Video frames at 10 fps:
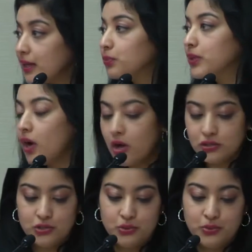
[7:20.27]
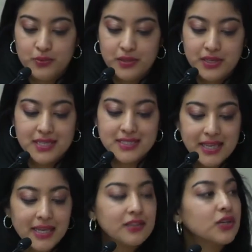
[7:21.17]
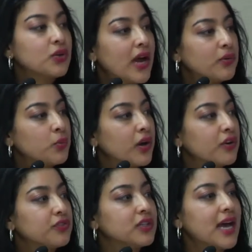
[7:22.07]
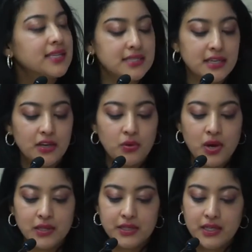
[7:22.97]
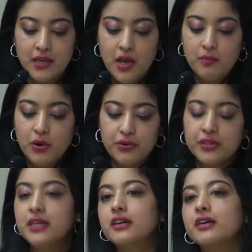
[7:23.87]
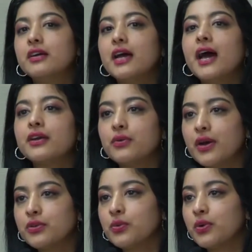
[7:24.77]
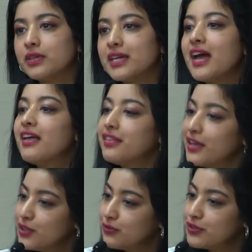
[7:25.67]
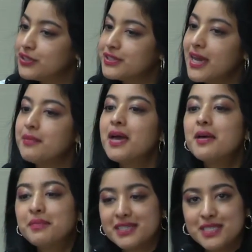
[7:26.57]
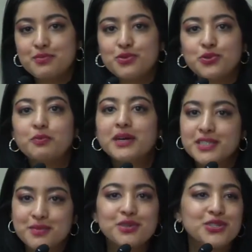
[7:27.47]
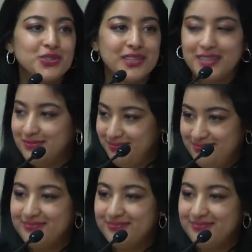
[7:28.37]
that we all do, is laying the groundwork for lasting equality, both here and around the world. Thank you for your time. Merci beaucoup. Passez une bonne journée.